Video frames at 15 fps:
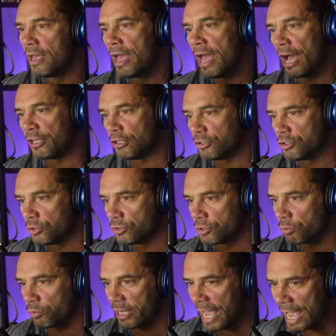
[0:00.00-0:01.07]
How you choose to
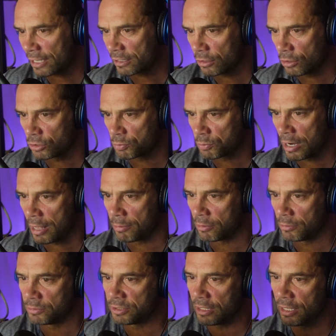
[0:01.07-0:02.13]
react to those
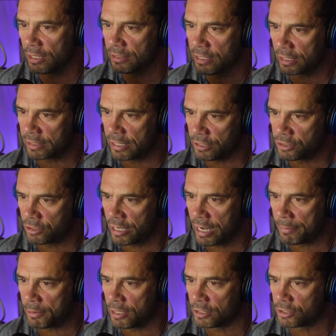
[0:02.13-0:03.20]
problems dictates your
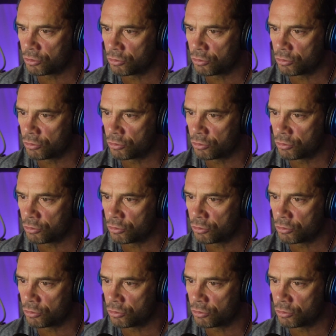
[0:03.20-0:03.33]
happiness.